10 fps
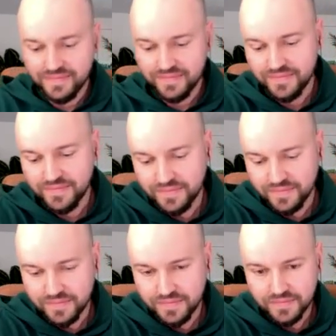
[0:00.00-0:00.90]

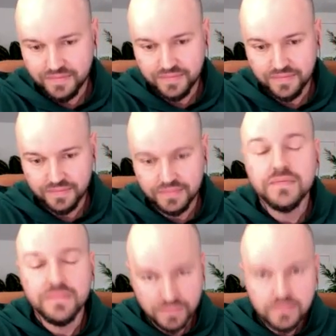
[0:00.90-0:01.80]

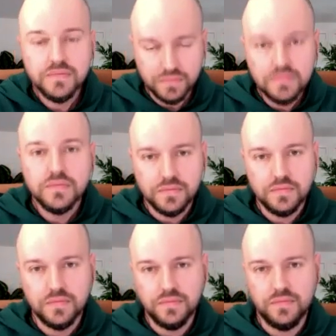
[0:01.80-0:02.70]

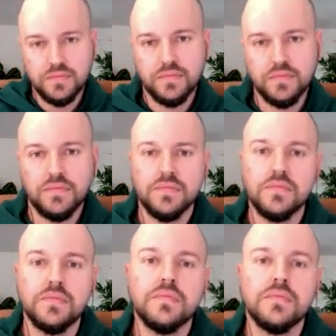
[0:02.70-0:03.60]

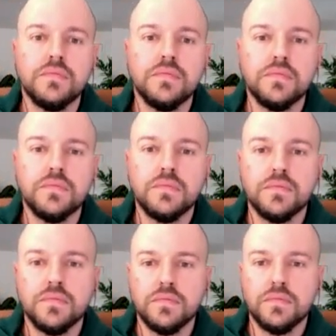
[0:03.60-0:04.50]

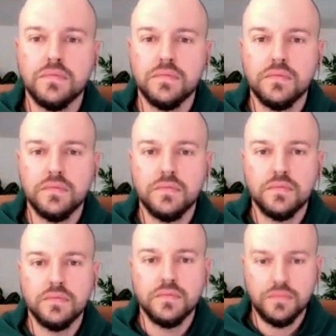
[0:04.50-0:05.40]

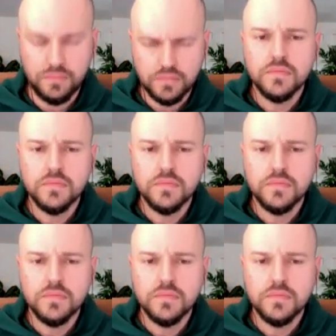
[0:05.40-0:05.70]
The person shown says nothing.